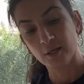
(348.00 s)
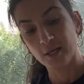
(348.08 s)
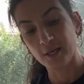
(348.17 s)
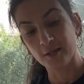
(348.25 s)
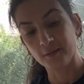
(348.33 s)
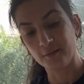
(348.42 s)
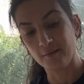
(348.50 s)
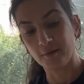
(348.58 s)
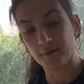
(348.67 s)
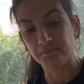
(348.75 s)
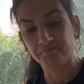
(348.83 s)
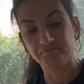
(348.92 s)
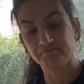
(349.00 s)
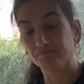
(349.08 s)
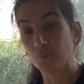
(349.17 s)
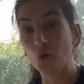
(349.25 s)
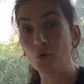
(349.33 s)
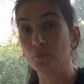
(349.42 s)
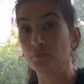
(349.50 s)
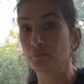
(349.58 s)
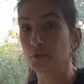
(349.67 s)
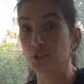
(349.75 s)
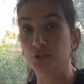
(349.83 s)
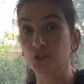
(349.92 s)
And no,
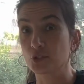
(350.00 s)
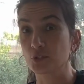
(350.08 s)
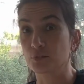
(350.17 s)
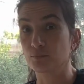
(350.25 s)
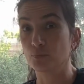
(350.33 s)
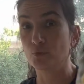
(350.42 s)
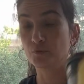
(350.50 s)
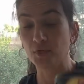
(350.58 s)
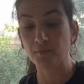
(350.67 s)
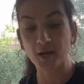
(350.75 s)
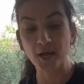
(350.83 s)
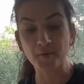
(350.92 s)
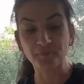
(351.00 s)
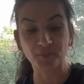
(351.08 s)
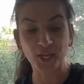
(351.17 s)
this just proves I'm not.